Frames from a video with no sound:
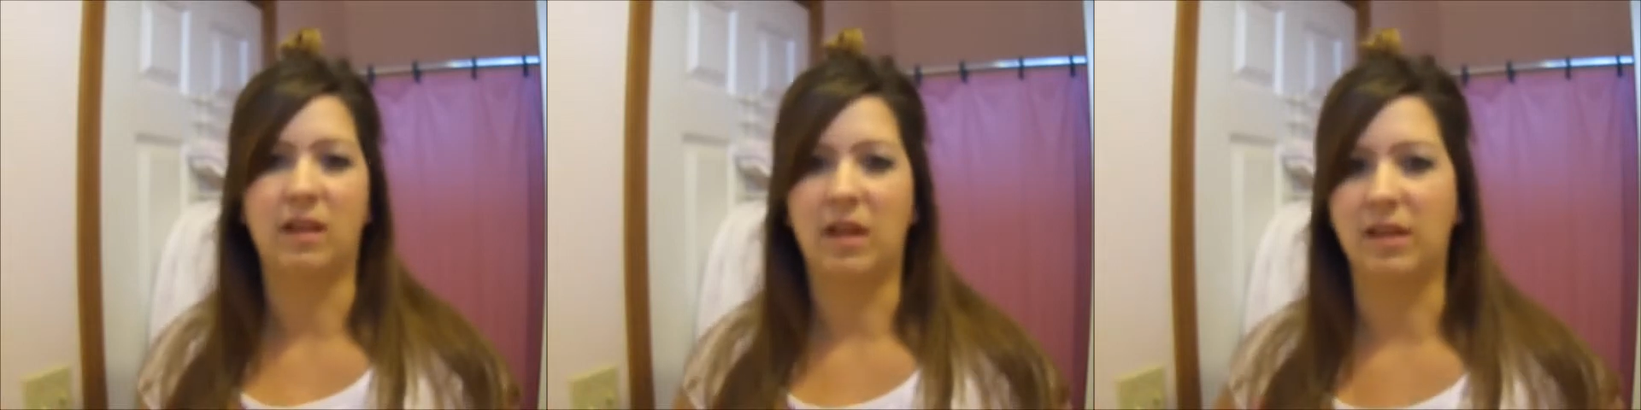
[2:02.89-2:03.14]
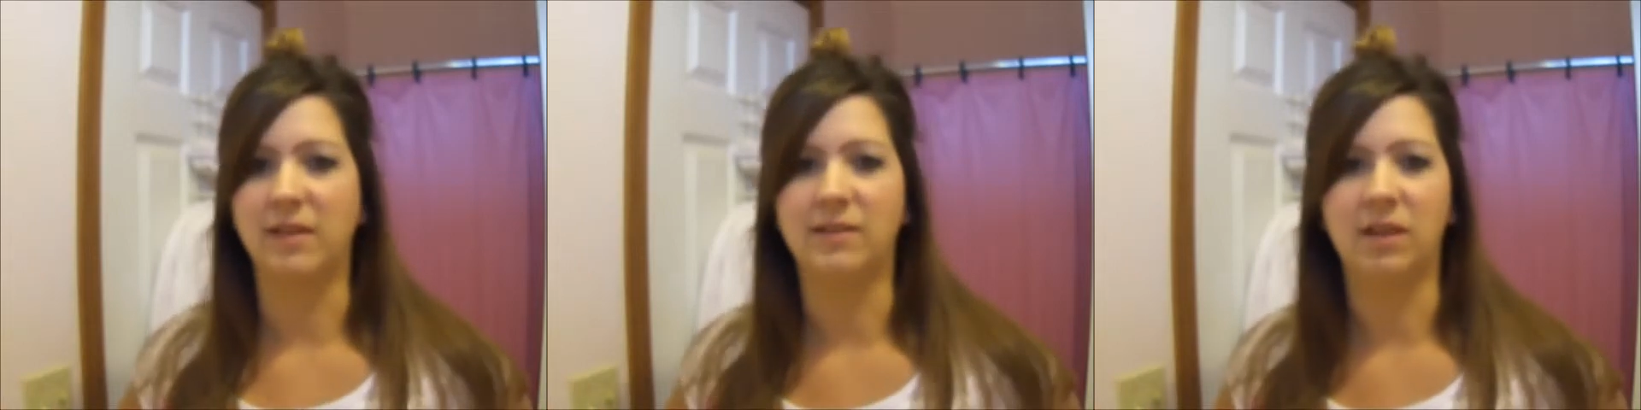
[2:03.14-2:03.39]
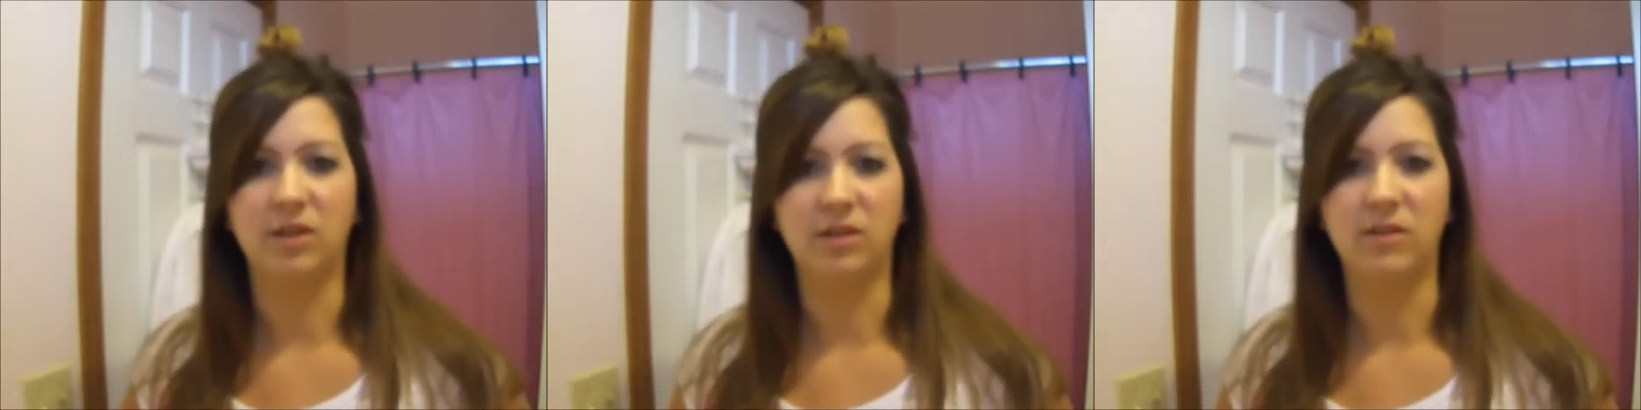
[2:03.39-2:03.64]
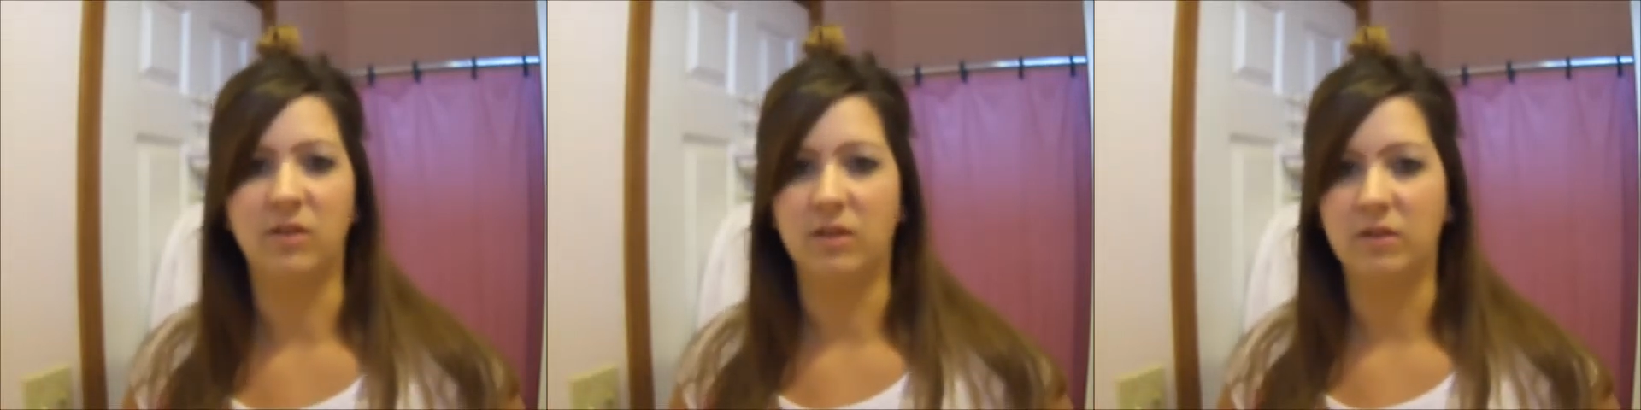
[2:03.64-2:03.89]
a lot easier to
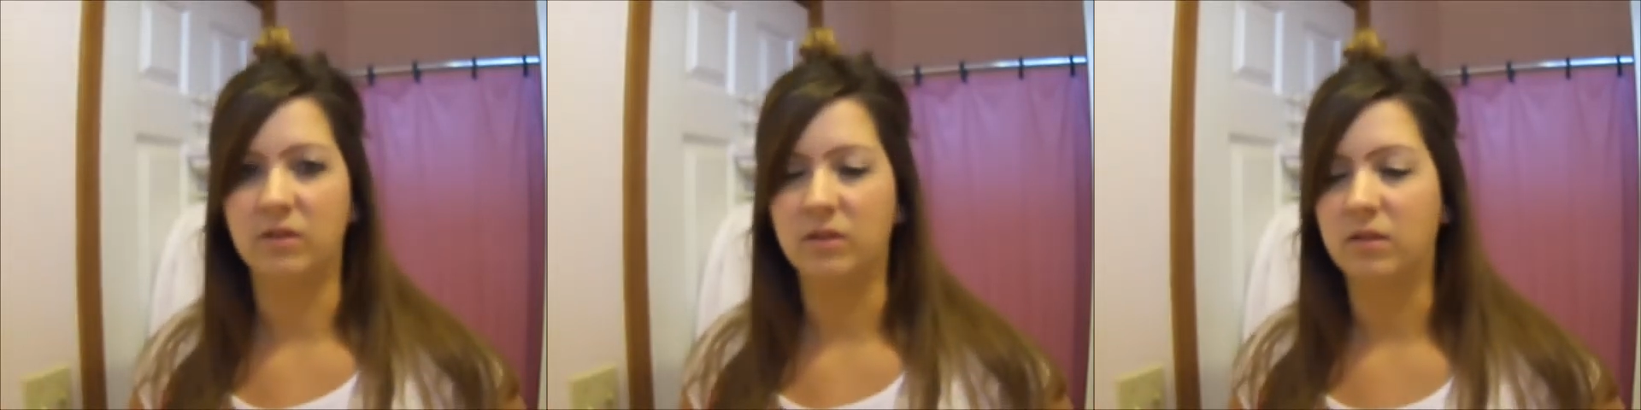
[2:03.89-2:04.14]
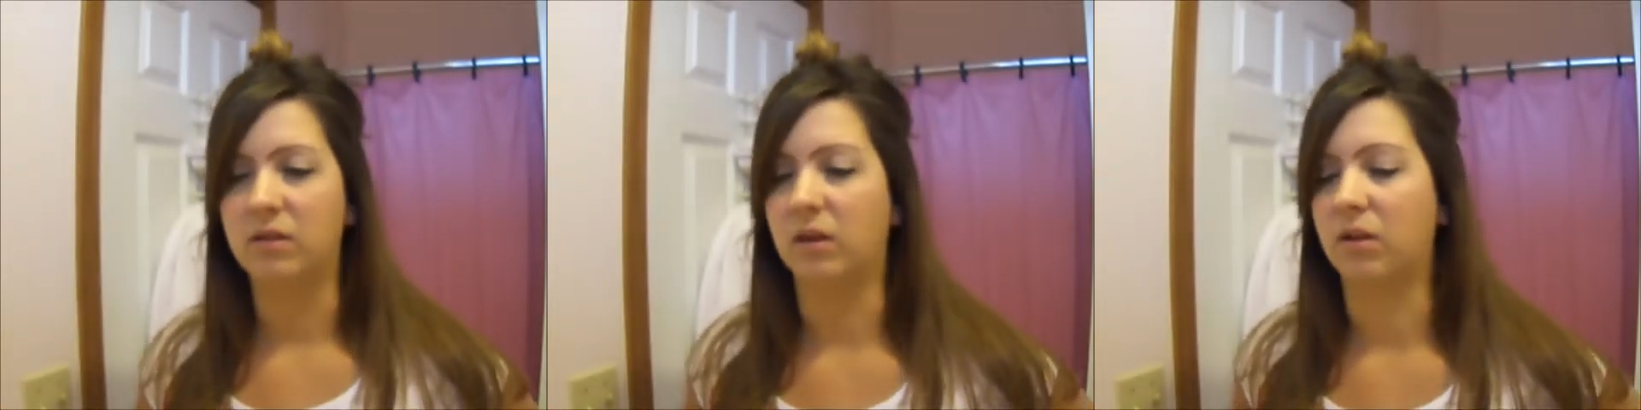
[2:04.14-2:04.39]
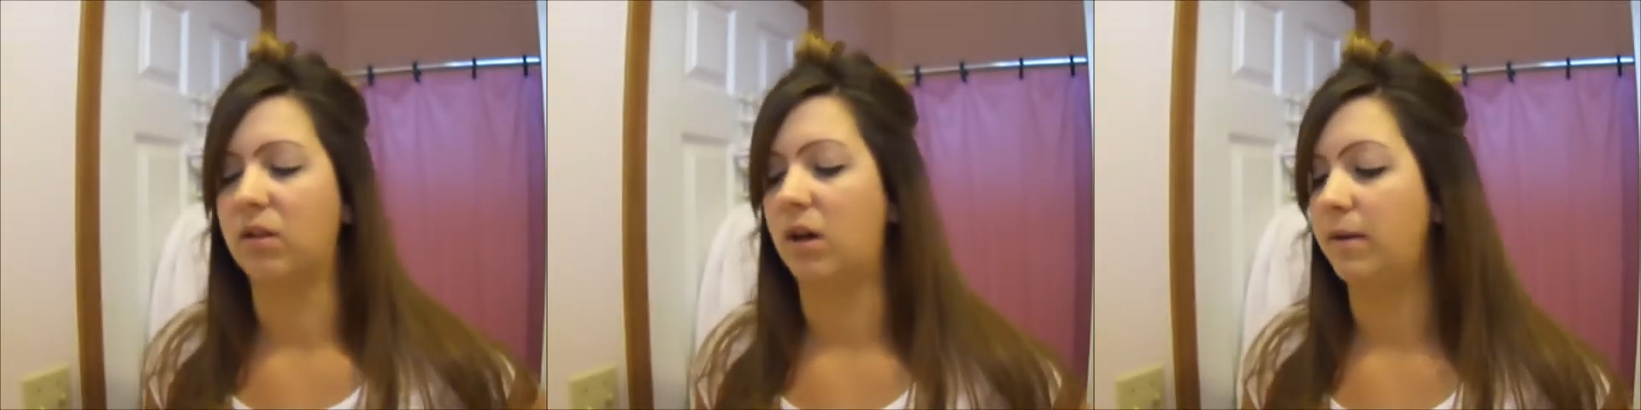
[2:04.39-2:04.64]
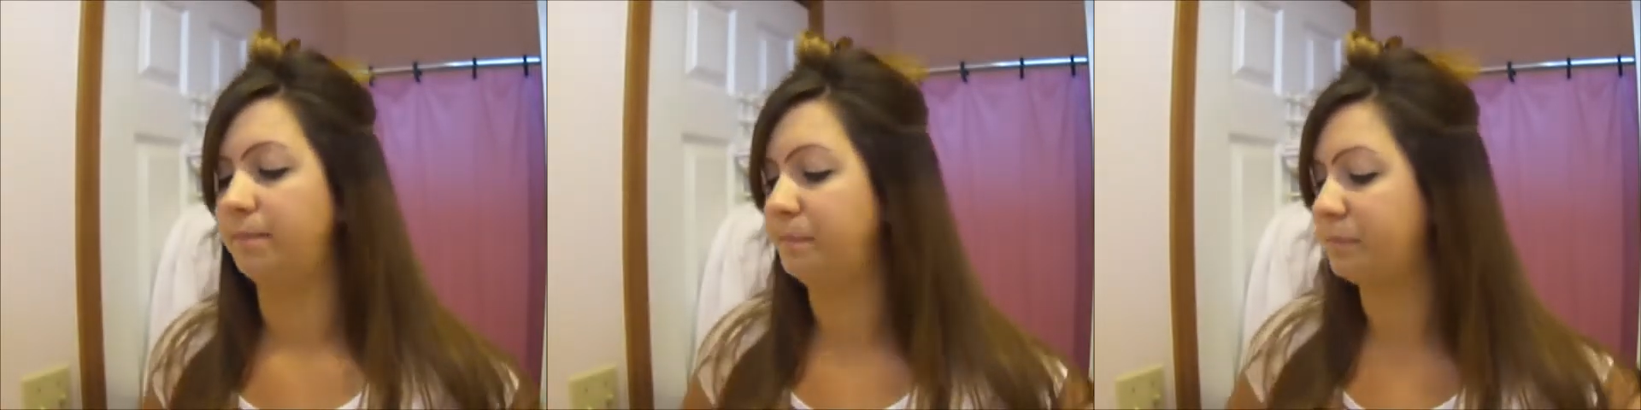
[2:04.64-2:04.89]
do the
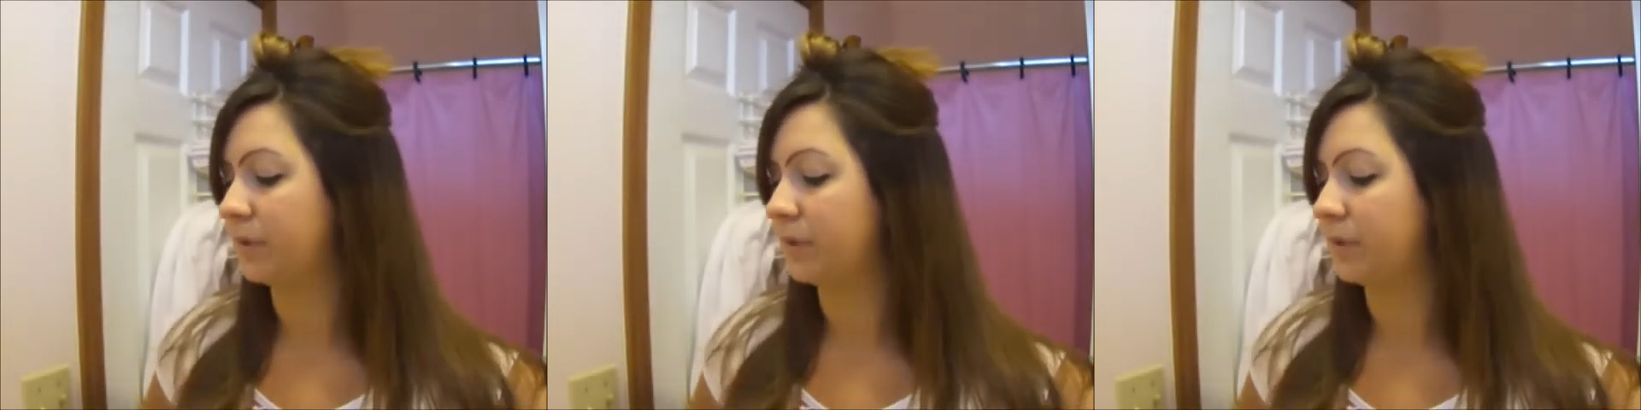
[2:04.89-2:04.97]
claw.